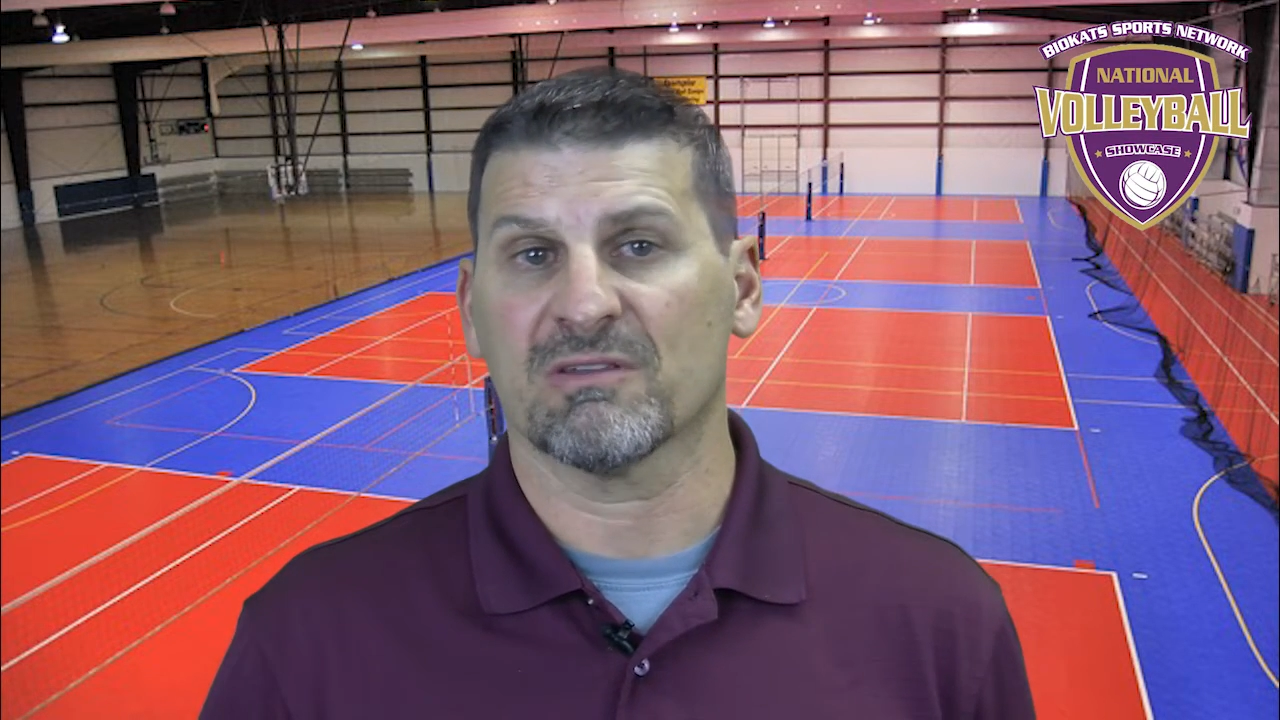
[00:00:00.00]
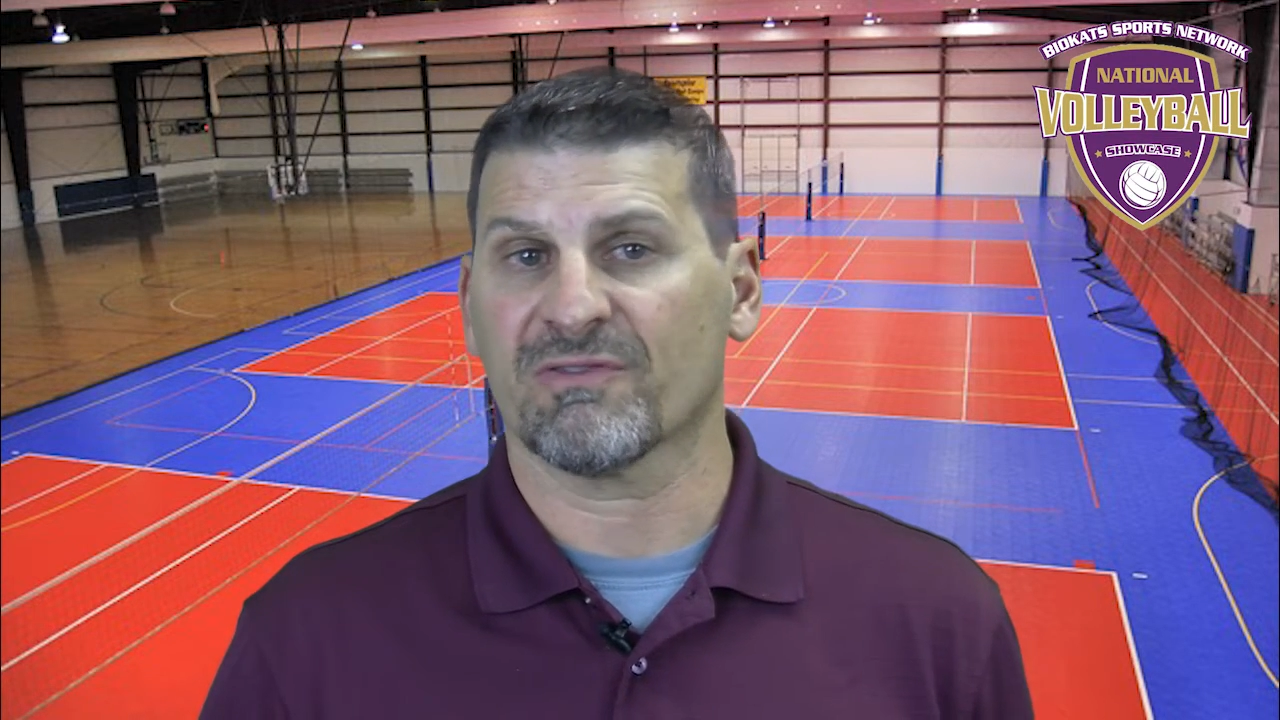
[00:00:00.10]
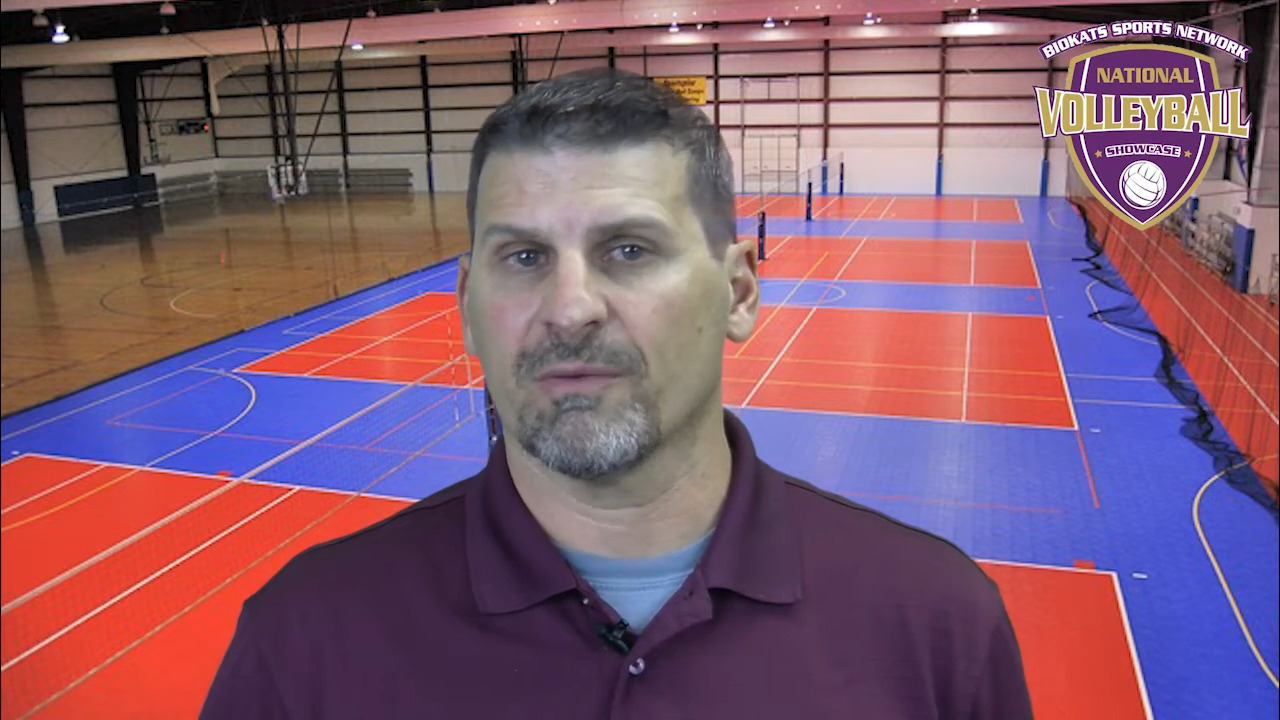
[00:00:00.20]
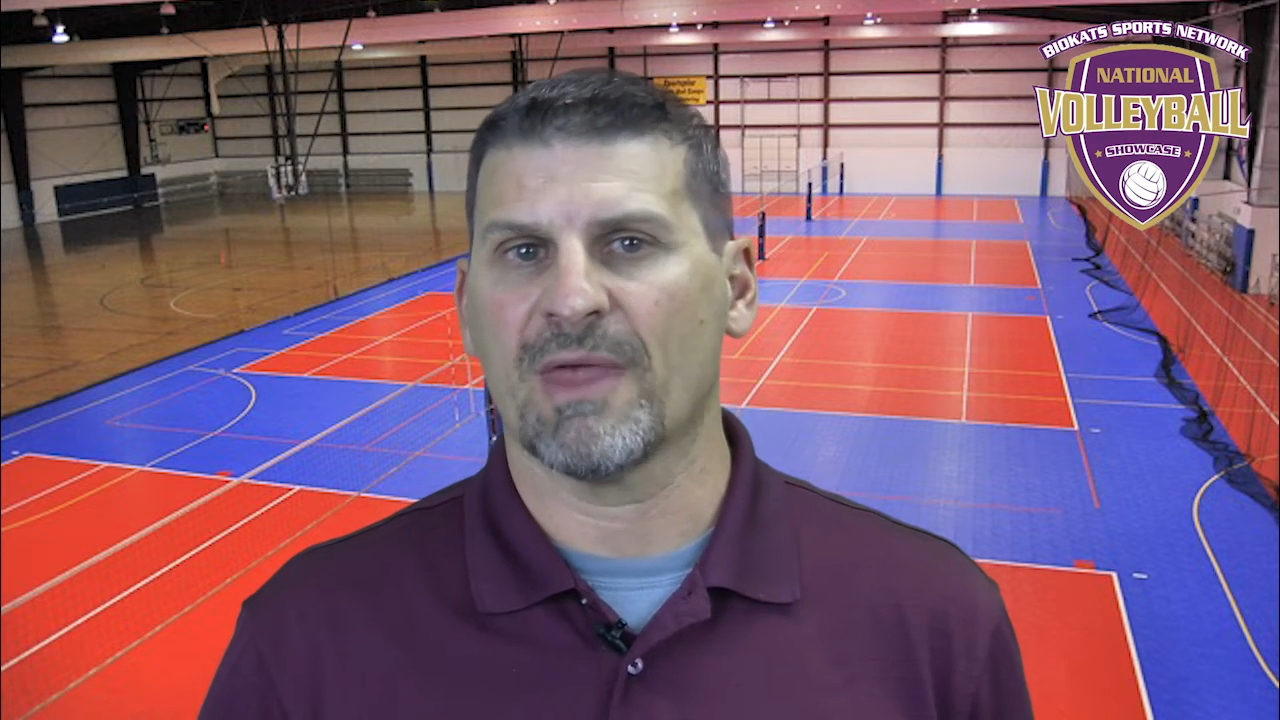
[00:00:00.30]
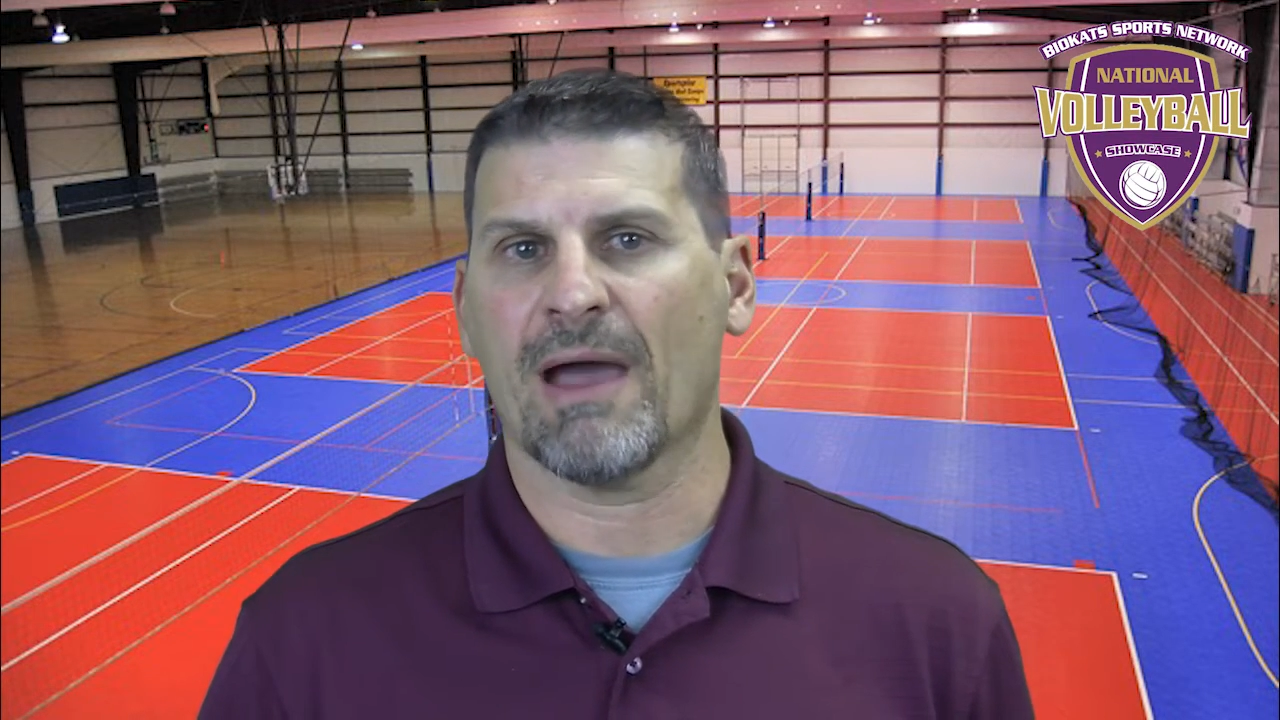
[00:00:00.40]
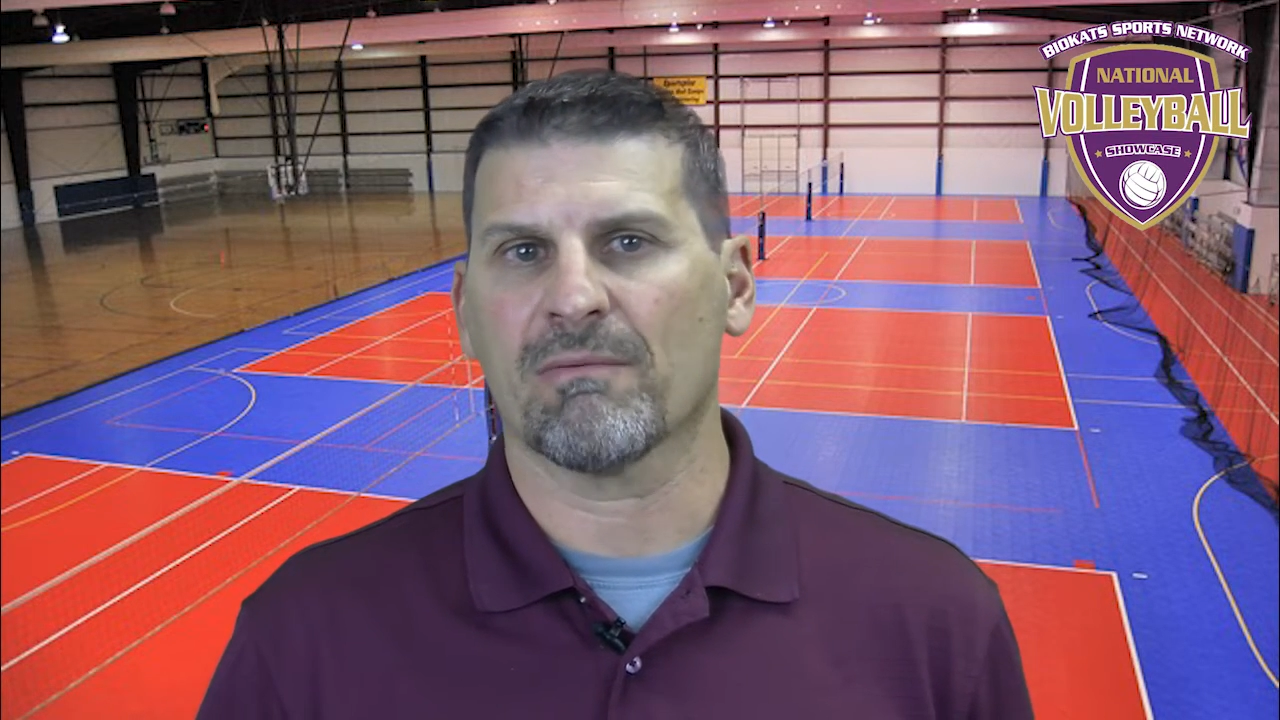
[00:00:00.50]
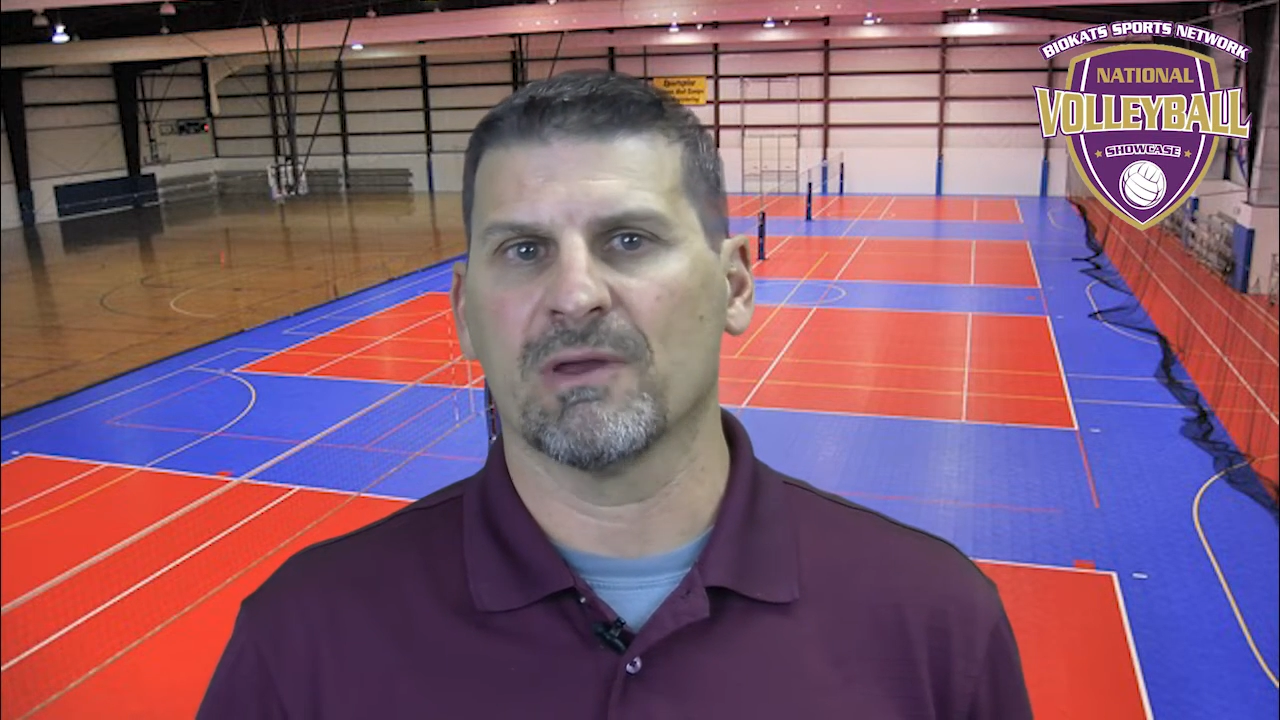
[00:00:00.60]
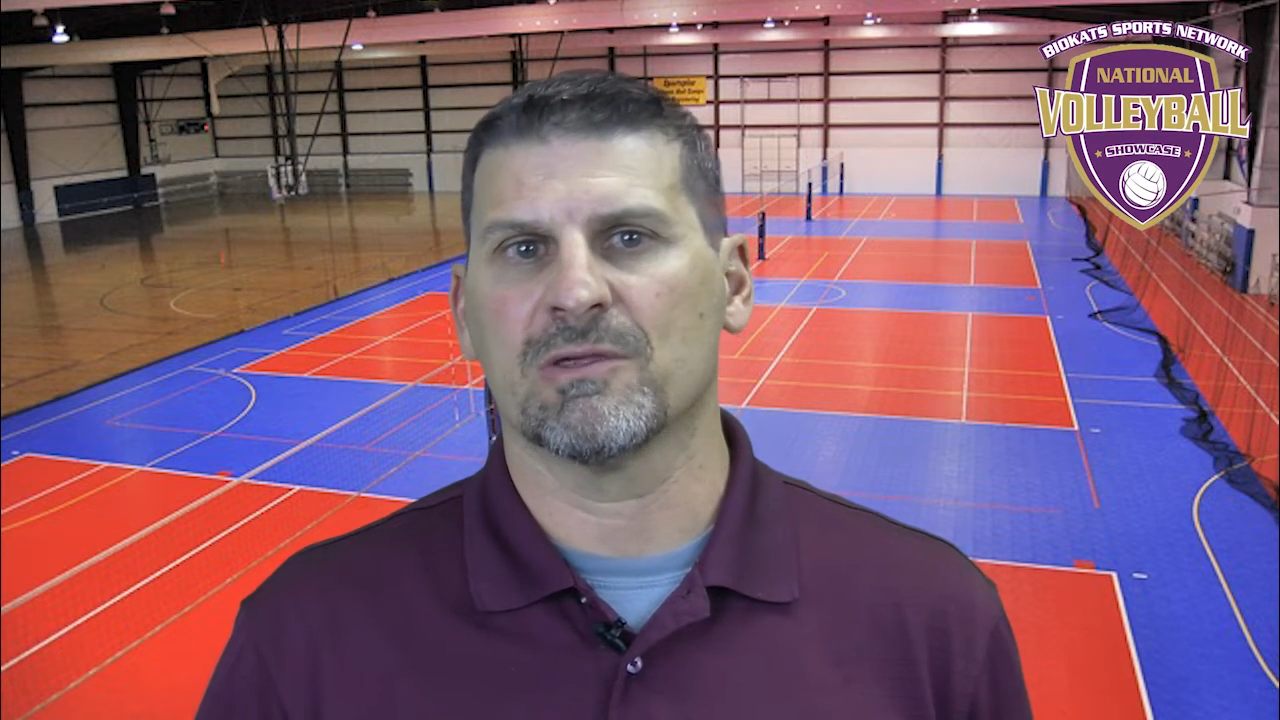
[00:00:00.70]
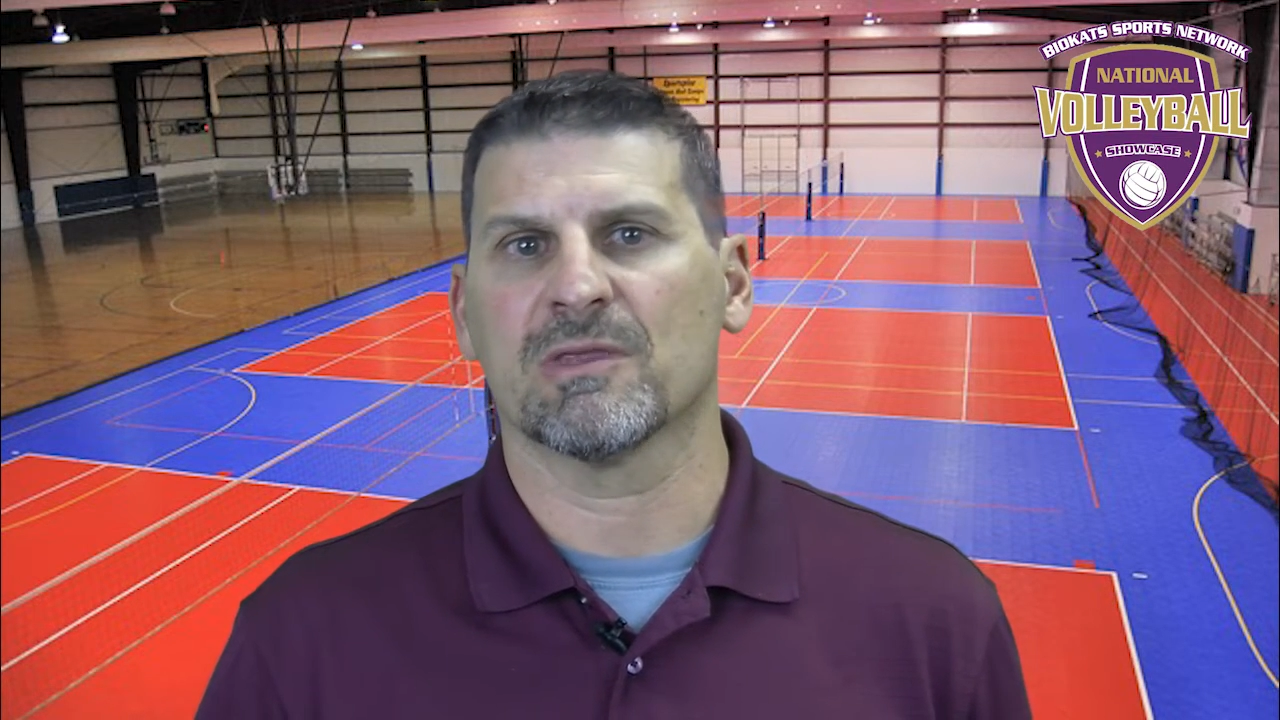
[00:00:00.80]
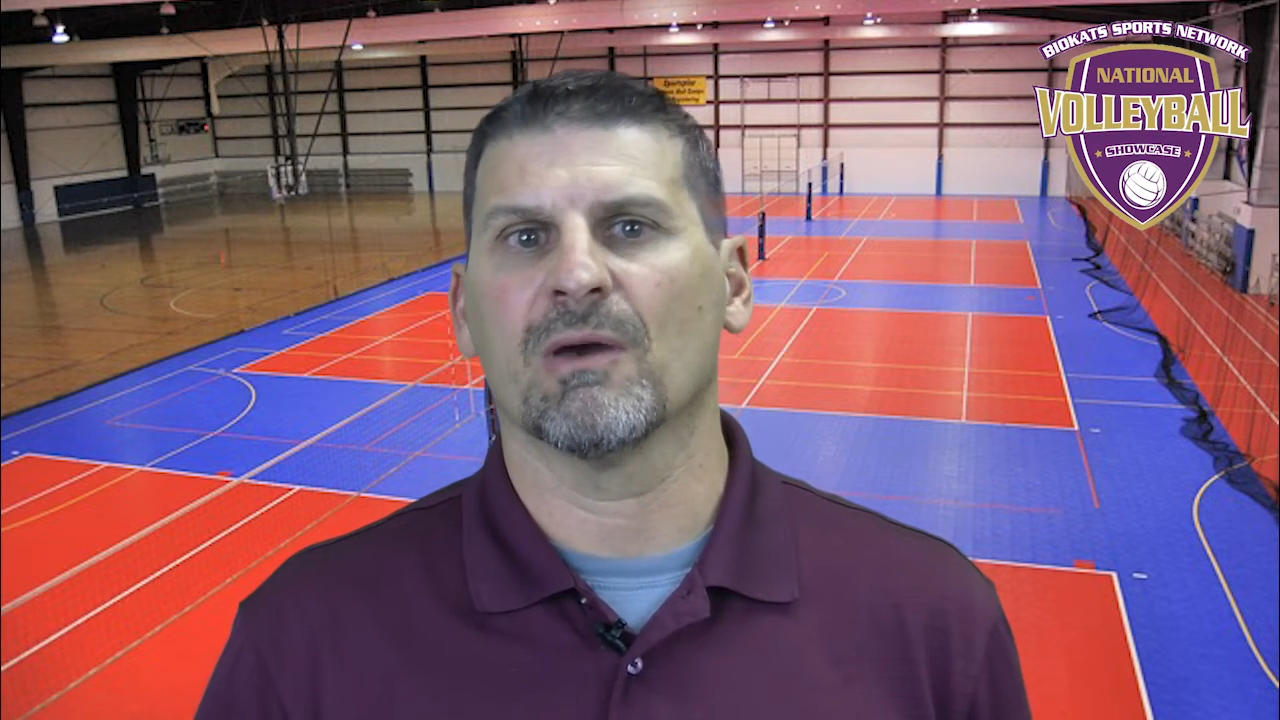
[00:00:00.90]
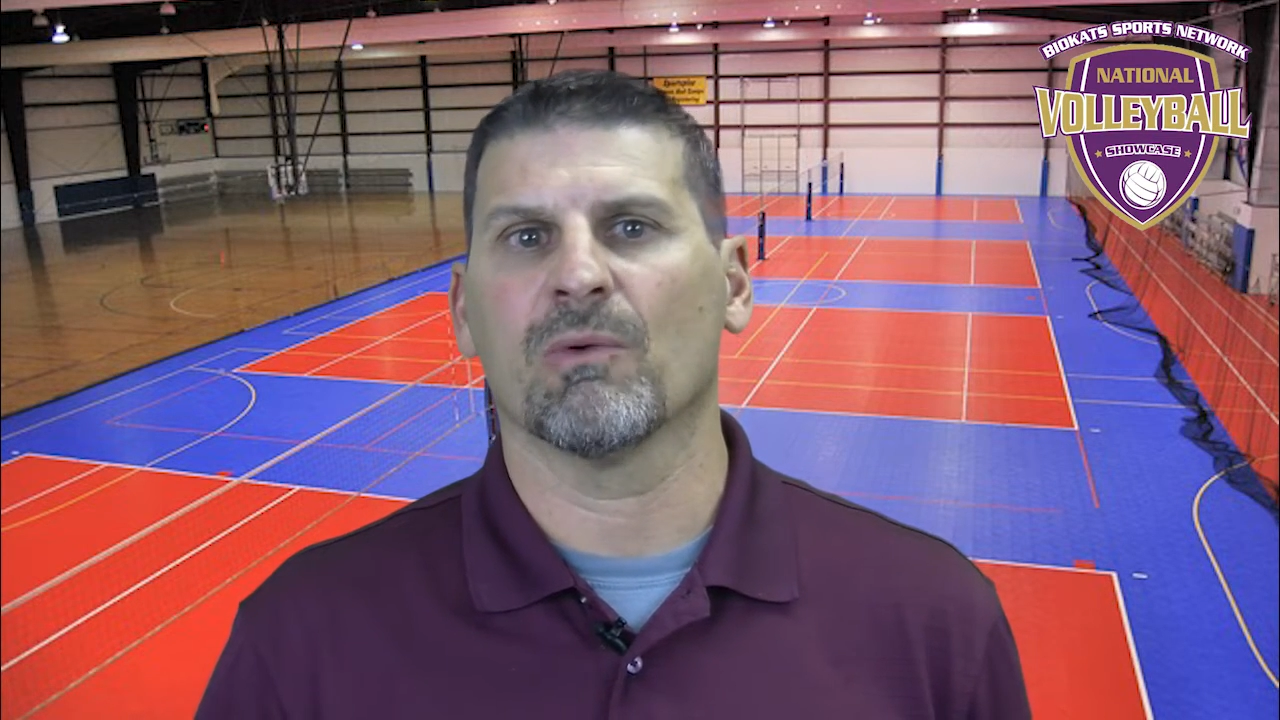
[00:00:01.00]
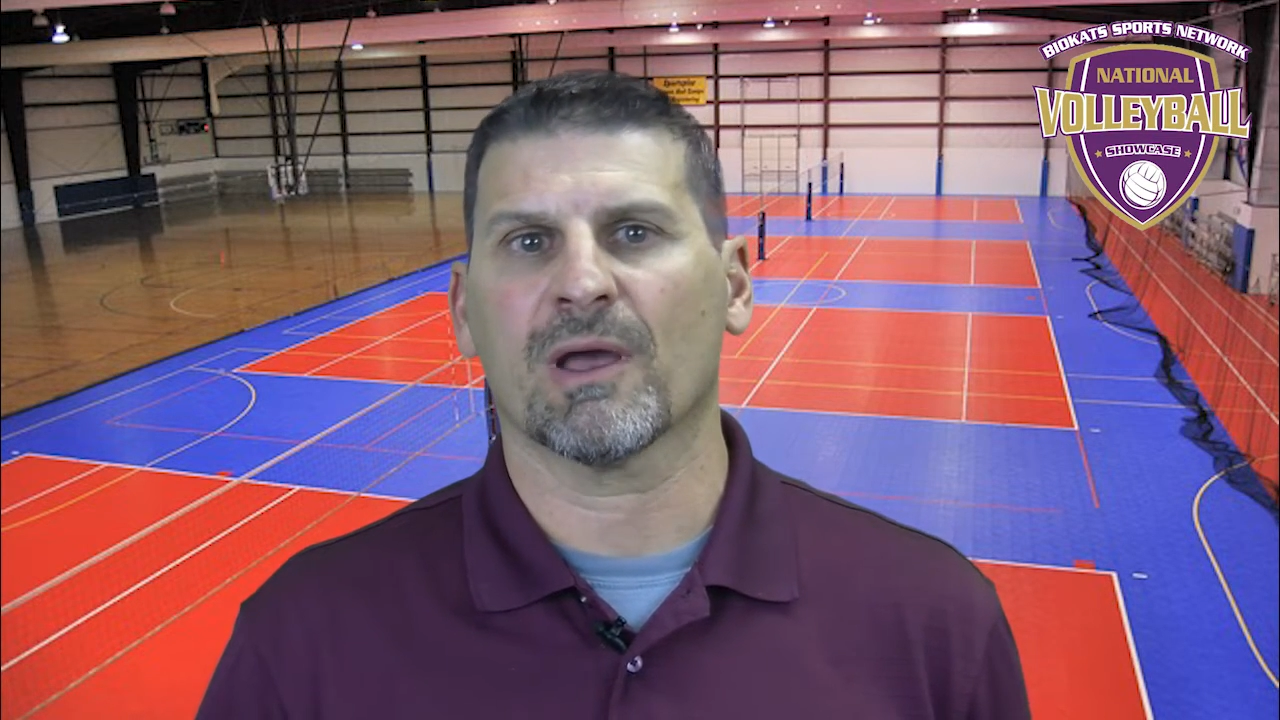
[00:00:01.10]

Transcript: from that region that will